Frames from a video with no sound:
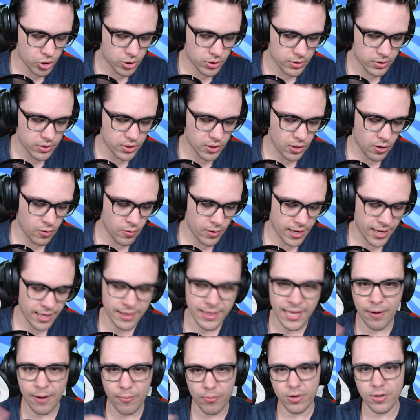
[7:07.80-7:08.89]
So in
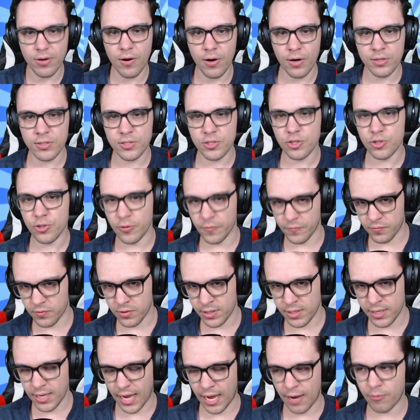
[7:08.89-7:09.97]
that regards,
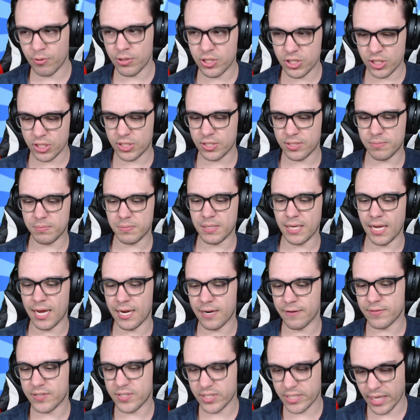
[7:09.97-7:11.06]
truthfully, I would just kind
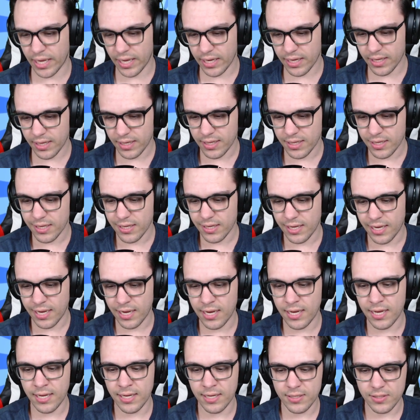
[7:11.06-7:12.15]
of stick
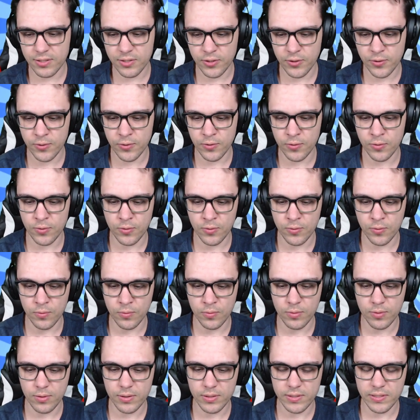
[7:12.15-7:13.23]
it to
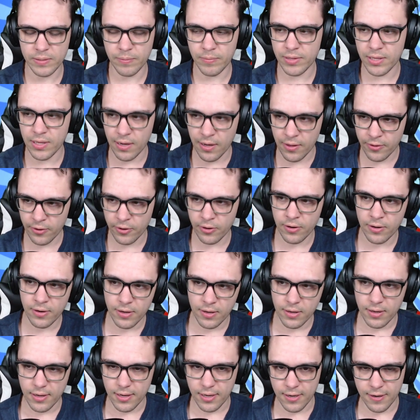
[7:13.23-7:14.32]
some of the other
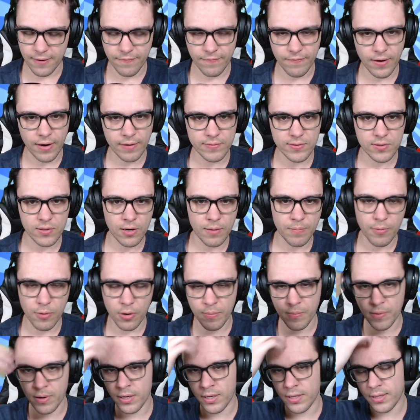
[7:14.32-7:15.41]
5-star
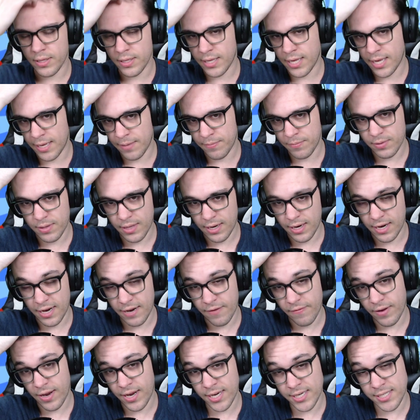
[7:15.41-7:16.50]
Pokemon in the game that have
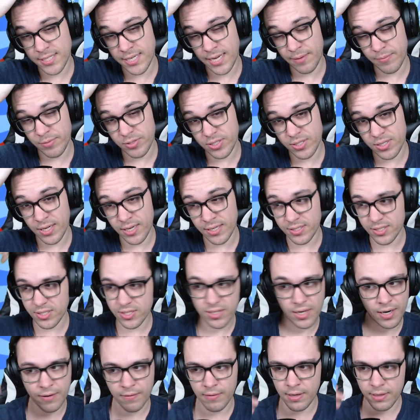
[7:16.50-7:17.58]
high damage stats,
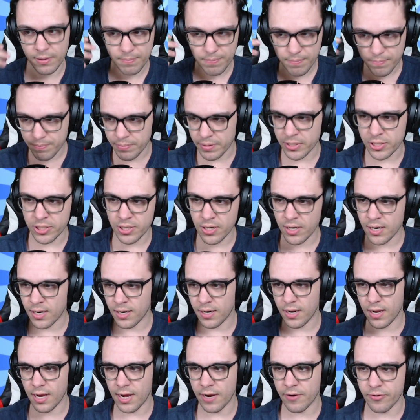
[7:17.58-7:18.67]
kind of like Pidgeot,
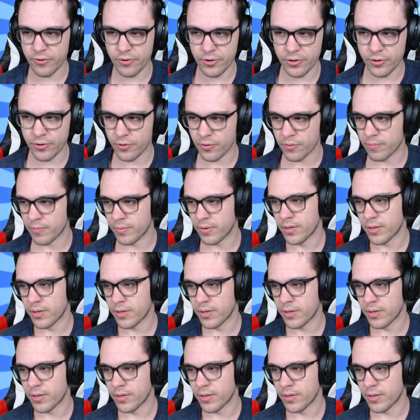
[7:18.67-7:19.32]
Houndoom,